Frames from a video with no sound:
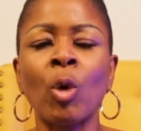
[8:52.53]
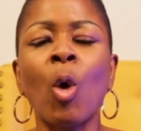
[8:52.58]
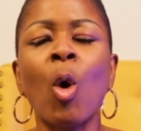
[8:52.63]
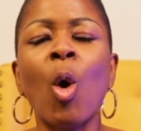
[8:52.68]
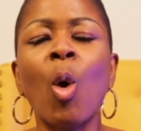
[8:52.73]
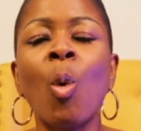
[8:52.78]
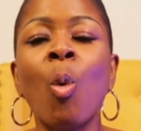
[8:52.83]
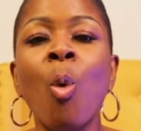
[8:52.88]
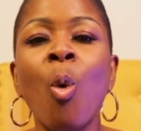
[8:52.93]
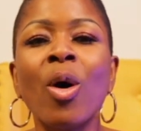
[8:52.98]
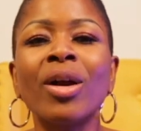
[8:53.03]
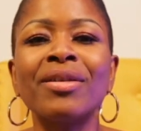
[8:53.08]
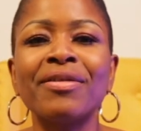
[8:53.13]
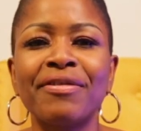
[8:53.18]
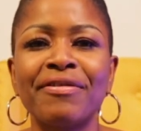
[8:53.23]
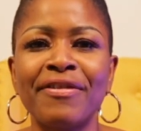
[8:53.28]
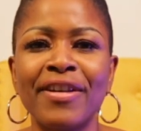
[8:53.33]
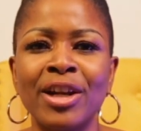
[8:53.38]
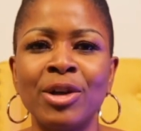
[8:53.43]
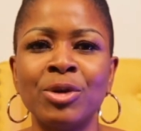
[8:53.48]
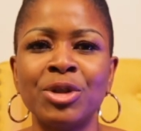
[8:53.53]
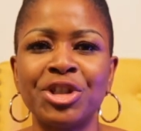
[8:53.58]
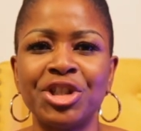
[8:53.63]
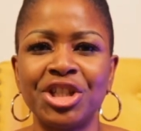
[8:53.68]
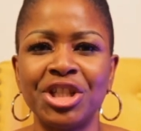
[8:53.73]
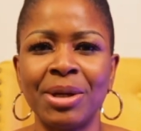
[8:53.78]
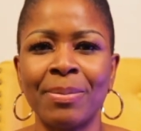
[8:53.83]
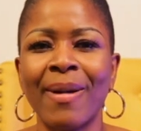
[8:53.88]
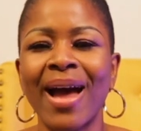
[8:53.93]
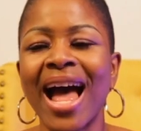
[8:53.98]
Or what
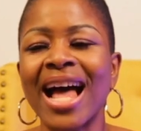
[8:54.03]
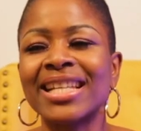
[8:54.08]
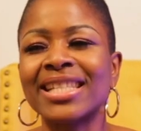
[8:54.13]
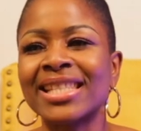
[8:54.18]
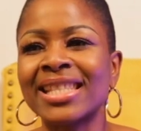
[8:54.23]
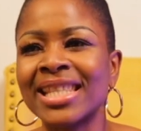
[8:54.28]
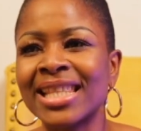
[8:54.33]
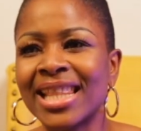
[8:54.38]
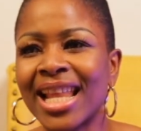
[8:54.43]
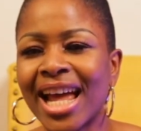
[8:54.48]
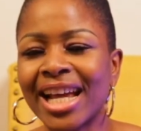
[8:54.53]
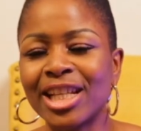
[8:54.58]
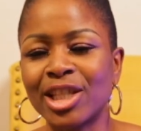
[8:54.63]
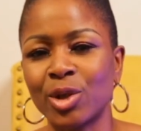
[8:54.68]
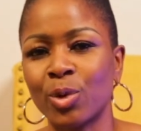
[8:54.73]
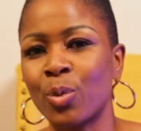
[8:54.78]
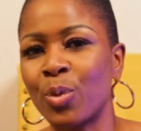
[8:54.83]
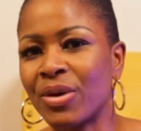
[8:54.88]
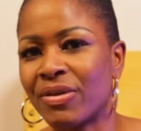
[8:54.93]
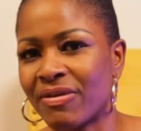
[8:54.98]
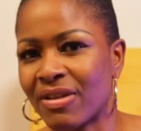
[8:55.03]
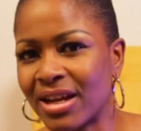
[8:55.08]
fellowship has light with